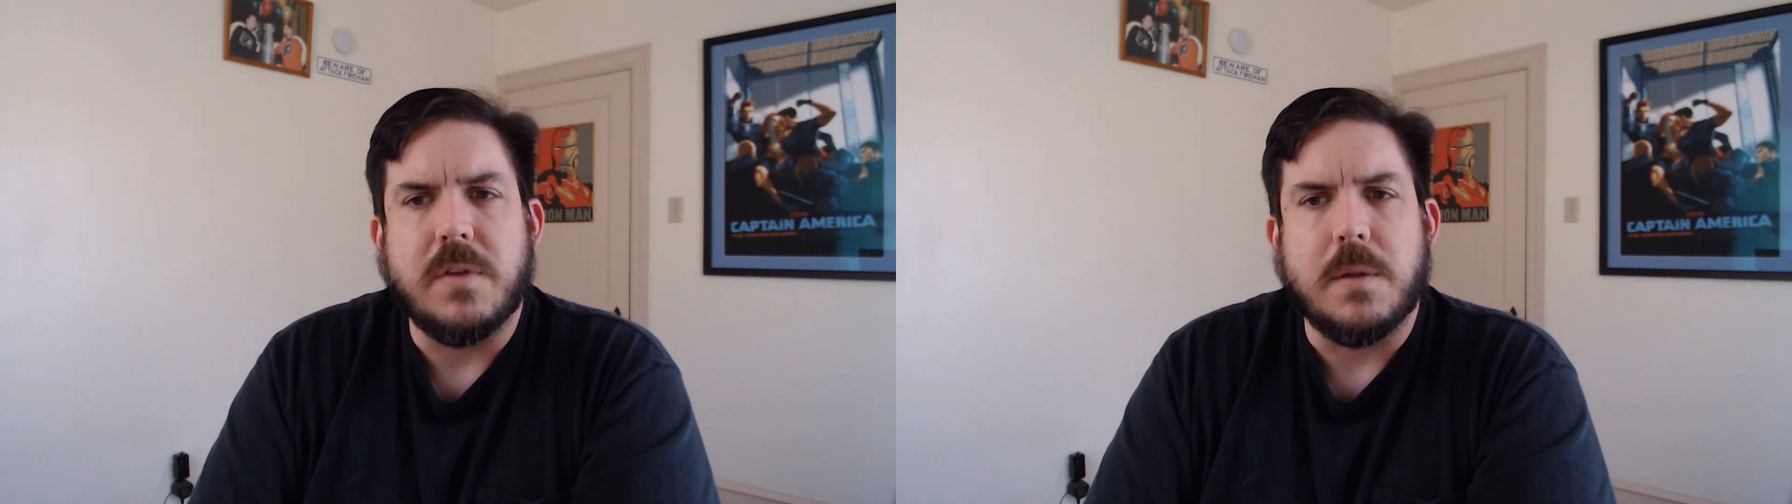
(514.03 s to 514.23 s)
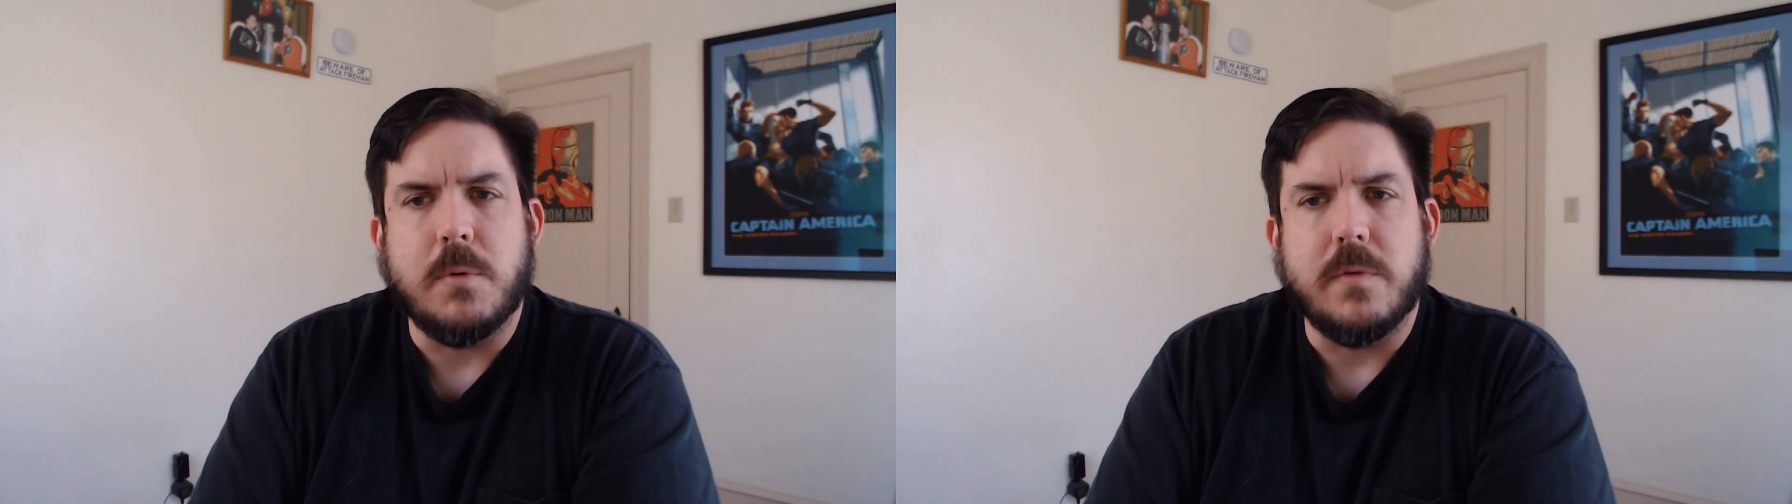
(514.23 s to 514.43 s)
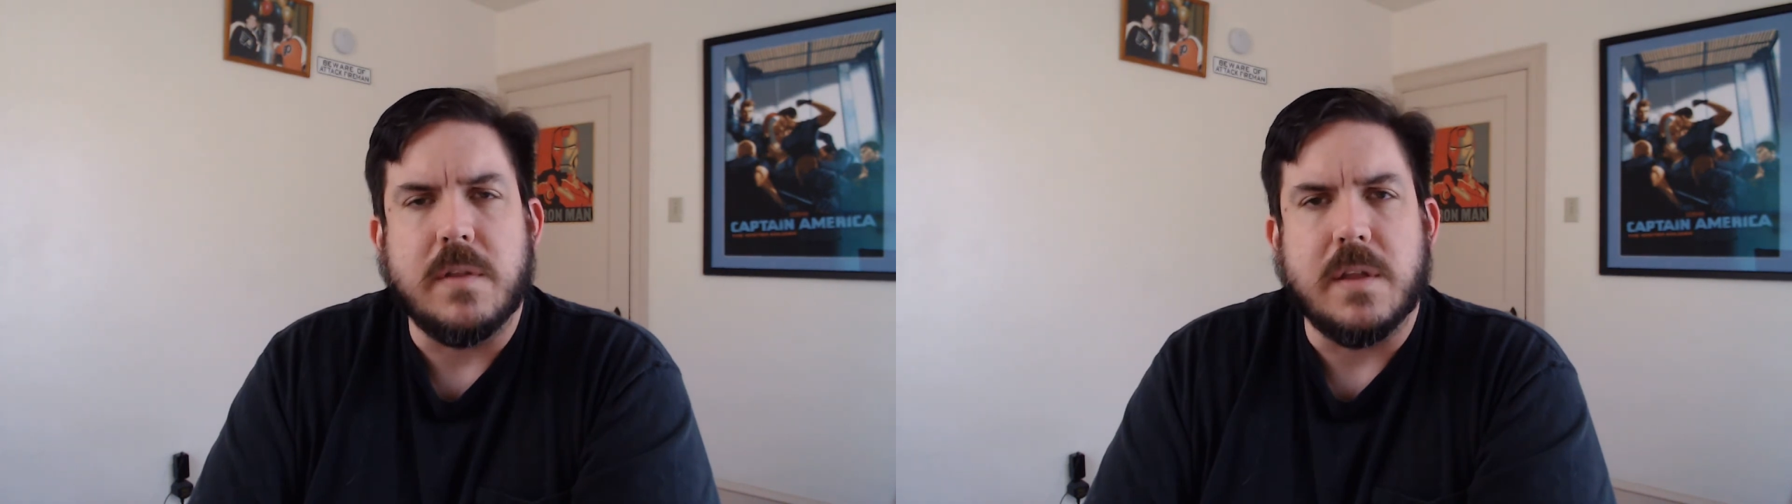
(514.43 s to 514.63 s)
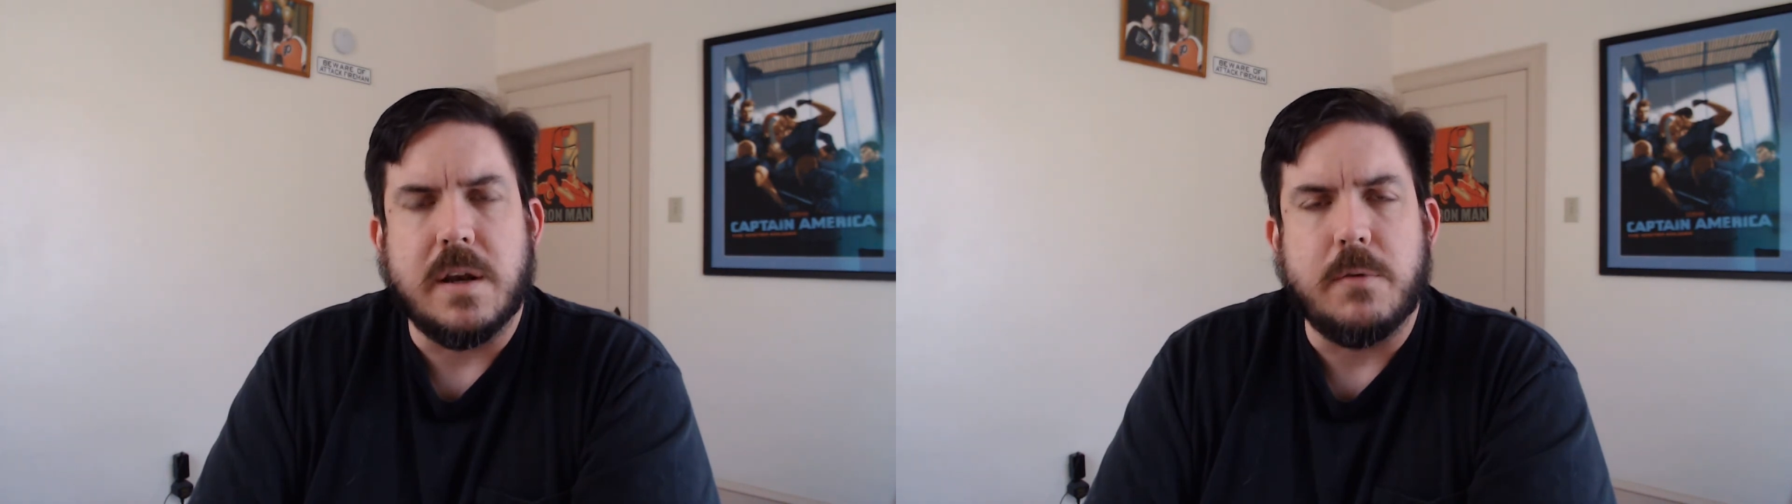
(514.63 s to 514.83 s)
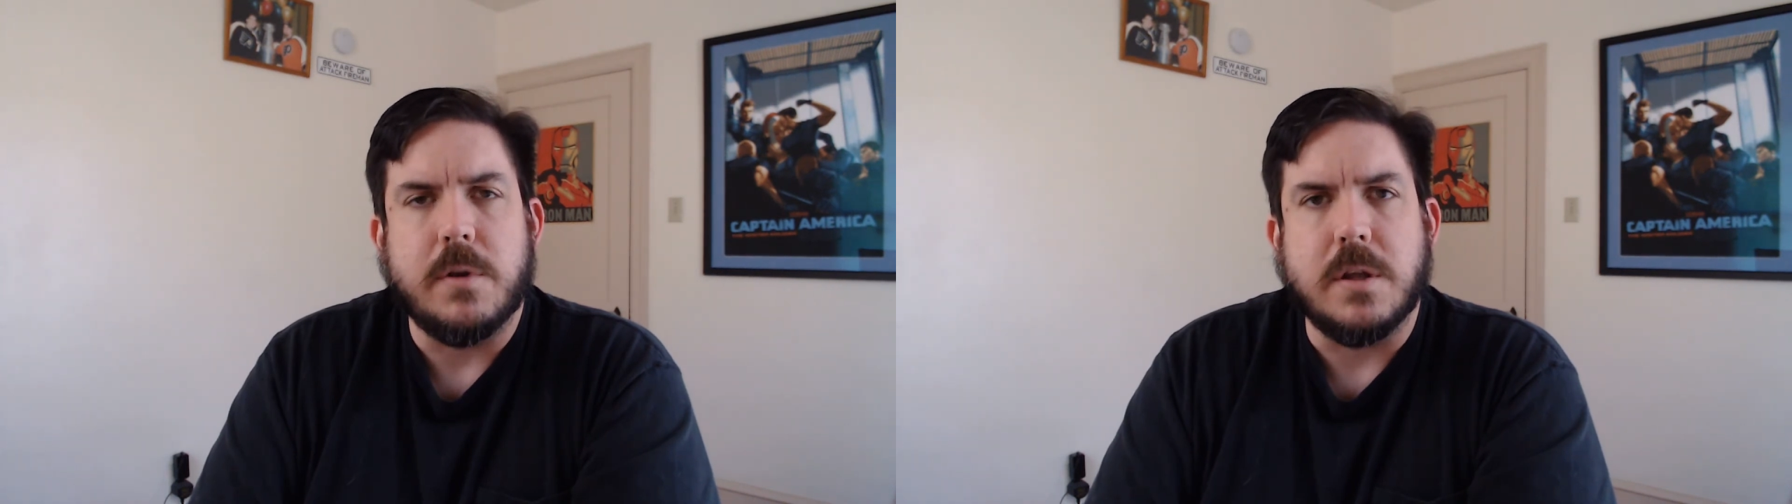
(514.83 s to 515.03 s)
done movie that
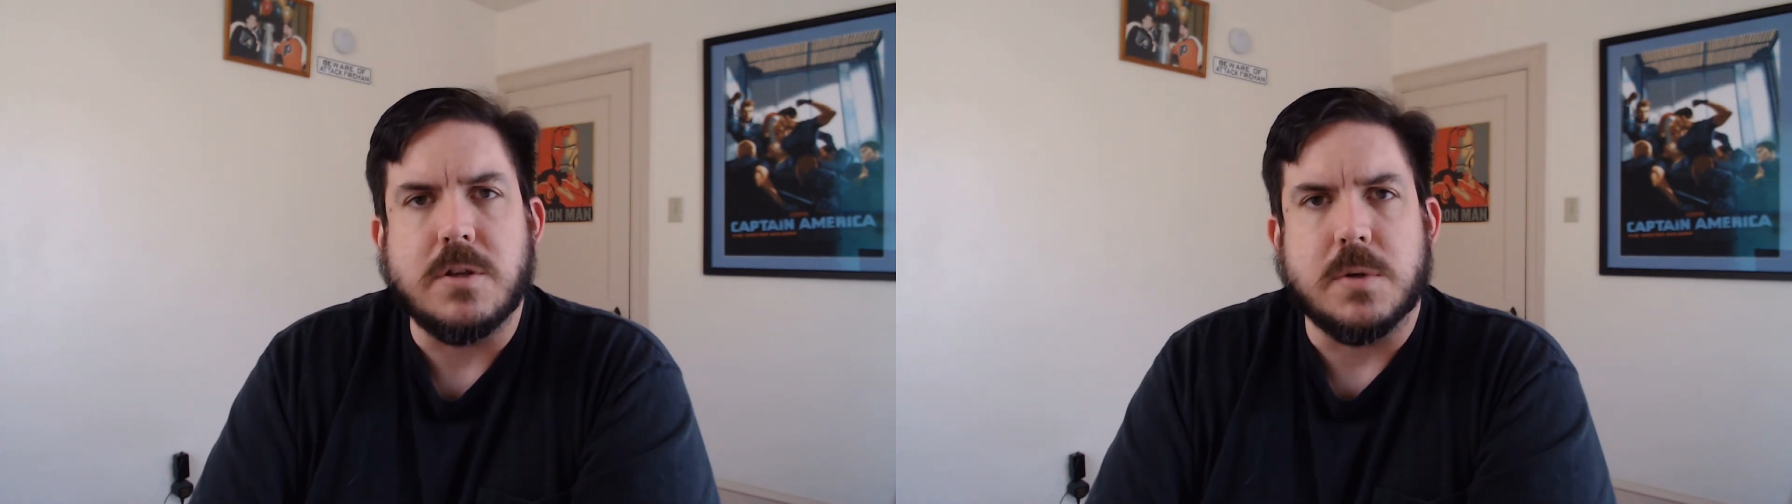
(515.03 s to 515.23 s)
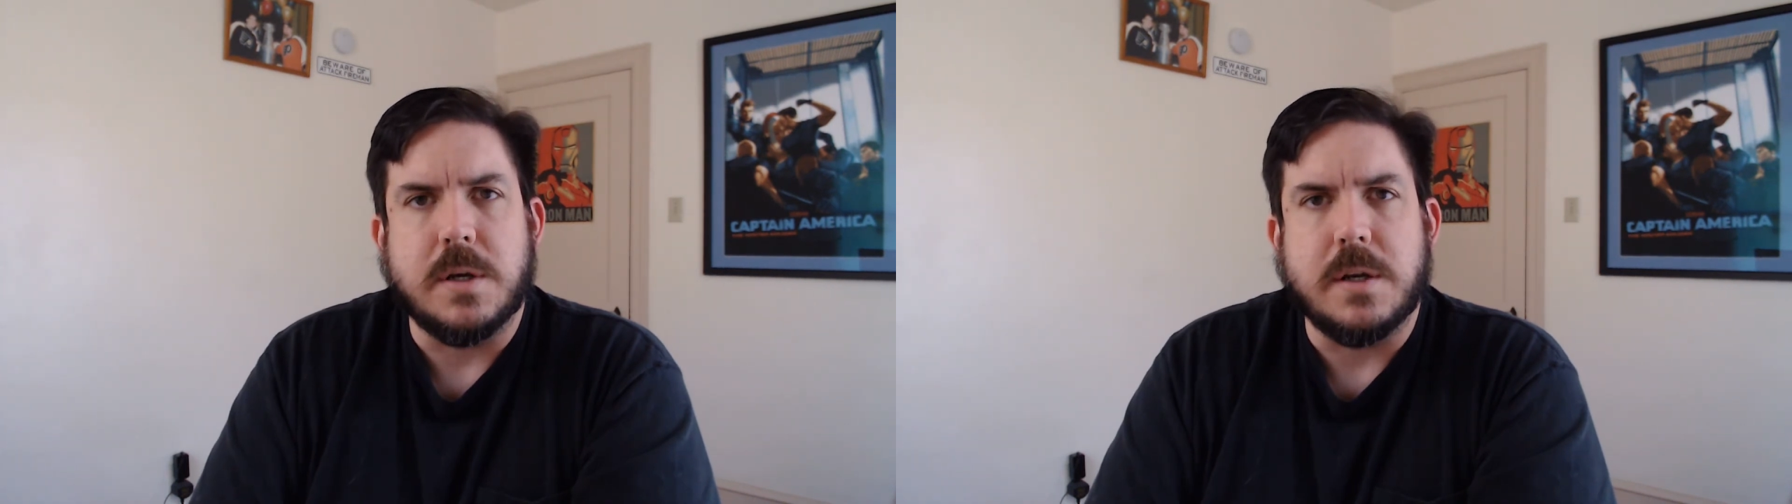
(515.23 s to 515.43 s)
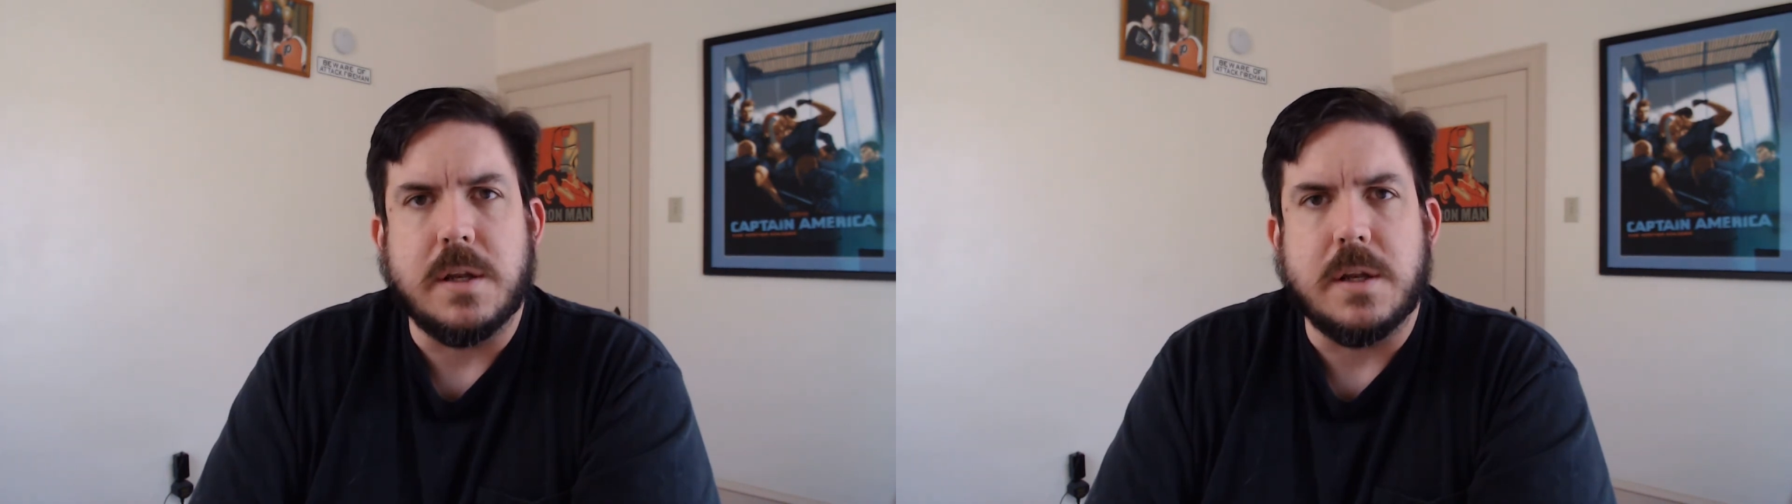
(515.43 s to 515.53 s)
I really enjoyed,